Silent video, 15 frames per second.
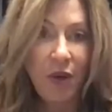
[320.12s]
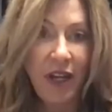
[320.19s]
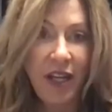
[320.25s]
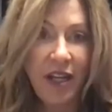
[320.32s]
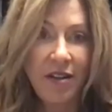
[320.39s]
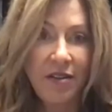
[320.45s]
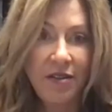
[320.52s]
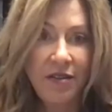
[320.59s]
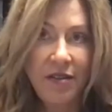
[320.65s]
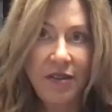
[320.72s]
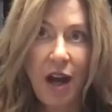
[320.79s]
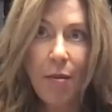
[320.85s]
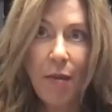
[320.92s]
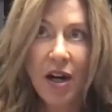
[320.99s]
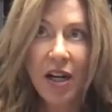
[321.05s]
in
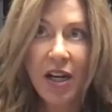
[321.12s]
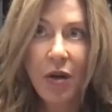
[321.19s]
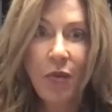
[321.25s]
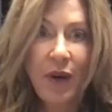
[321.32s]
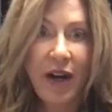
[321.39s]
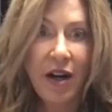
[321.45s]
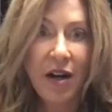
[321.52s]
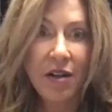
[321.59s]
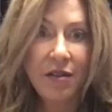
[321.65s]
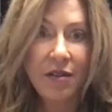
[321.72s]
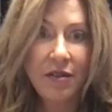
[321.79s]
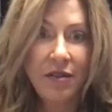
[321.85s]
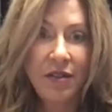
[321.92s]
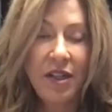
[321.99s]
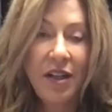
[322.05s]
a market where,
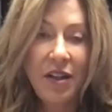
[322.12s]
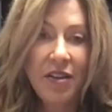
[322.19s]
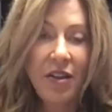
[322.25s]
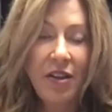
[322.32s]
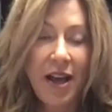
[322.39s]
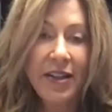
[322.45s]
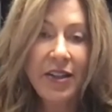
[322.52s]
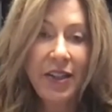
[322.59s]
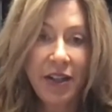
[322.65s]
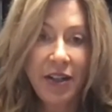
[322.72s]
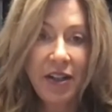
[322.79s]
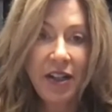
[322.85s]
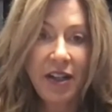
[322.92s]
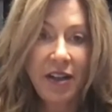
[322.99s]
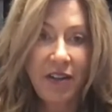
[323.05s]
you know, the
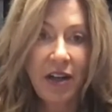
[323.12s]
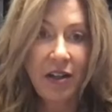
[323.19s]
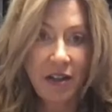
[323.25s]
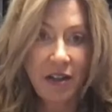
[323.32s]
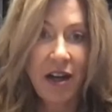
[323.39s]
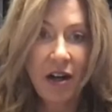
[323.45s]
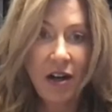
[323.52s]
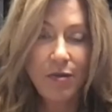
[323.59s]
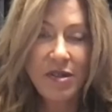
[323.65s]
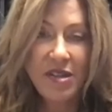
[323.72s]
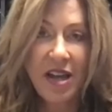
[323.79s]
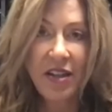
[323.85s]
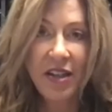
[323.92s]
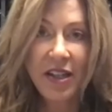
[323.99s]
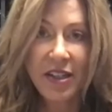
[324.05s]
likelihood of a home
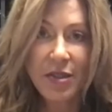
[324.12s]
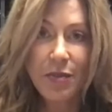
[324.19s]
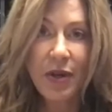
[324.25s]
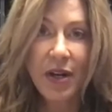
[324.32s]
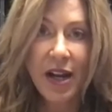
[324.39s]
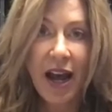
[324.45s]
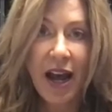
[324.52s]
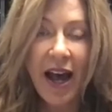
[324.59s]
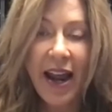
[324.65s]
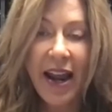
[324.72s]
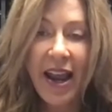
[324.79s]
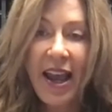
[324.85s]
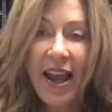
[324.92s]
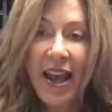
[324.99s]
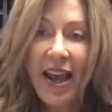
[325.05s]
selling is pretty high?
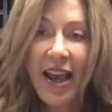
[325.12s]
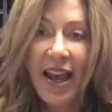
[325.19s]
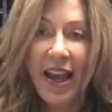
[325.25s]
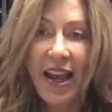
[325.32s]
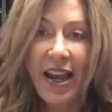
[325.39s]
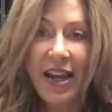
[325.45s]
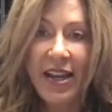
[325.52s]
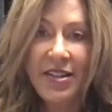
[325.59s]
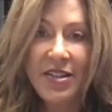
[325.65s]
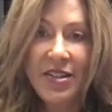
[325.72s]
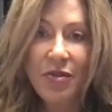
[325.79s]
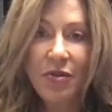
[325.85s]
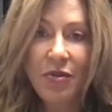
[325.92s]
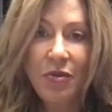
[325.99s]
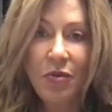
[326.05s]
Mm-hmm. And
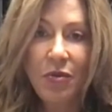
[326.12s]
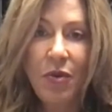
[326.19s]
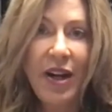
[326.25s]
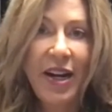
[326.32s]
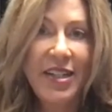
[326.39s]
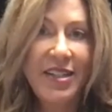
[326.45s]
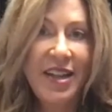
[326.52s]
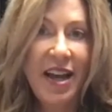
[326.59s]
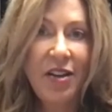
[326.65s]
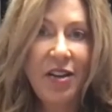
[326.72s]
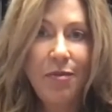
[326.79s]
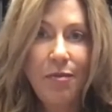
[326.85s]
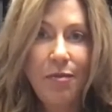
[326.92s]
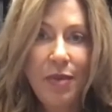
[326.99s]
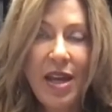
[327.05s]
what I
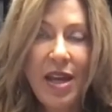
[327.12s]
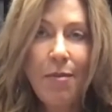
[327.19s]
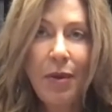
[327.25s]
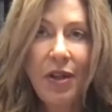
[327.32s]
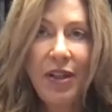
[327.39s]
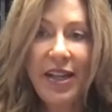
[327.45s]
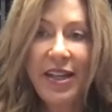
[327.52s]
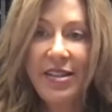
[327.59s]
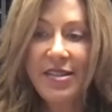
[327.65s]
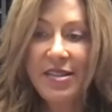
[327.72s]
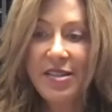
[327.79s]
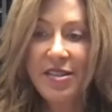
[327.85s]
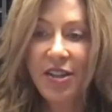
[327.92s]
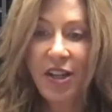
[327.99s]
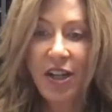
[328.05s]
tell people
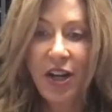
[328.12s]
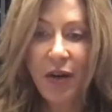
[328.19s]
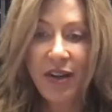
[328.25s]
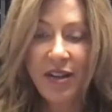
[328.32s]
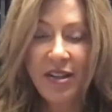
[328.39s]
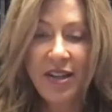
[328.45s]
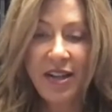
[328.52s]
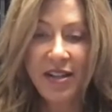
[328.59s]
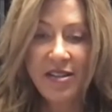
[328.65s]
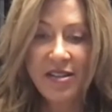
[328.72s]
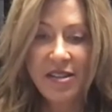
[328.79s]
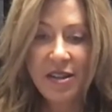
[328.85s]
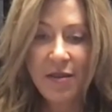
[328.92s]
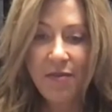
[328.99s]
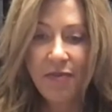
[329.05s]
is, you know,
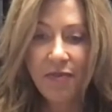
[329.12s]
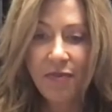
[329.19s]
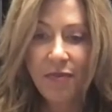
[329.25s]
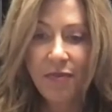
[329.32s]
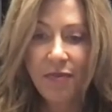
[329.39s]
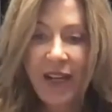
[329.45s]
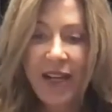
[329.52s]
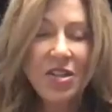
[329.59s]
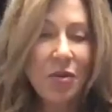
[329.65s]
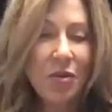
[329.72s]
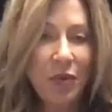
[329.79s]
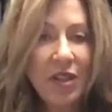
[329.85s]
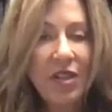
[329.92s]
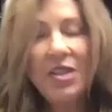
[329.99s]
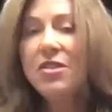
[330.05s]
it's a
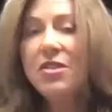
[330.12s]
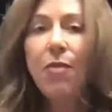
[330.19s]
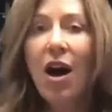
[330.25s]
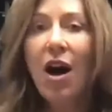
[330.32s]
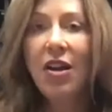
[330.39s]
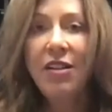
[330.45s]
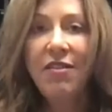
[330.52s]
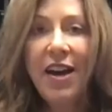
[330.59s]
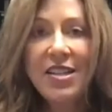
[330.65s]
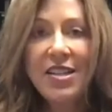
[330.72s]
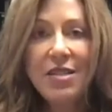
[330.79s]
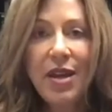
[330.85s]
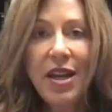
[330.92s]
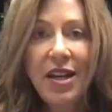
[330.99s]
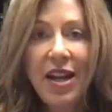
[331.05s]
really small
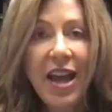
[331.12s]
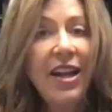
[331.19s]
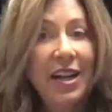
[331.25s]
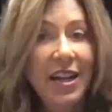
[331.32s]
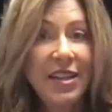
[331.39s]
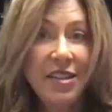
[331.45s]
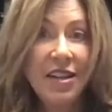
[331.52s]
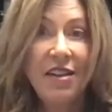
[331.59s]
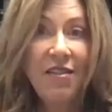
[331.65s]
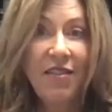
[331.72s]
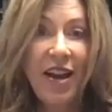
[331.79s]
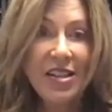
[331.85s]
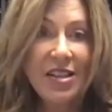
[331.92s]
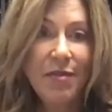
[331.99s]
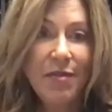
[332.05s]
investment, and it is an
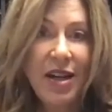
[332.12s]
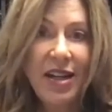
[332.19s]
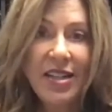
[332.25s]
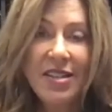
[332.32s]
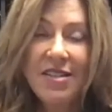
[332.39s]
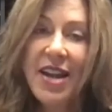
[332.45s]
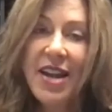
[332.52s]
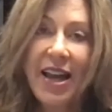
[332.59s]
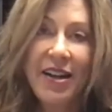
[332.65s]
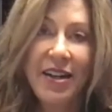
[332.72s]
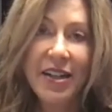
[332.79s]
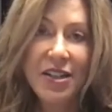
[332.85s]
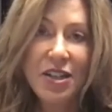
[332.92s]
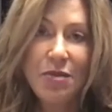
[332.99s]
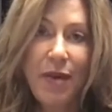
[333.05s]
investment. It's not an
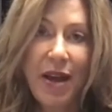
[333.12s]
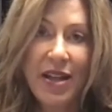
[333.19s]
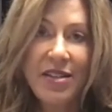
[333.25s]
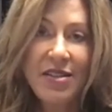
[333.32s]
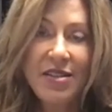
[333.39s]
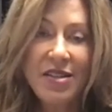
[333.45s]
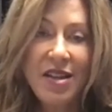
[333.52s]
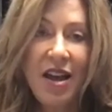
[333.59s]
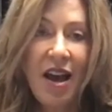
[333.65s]
expense.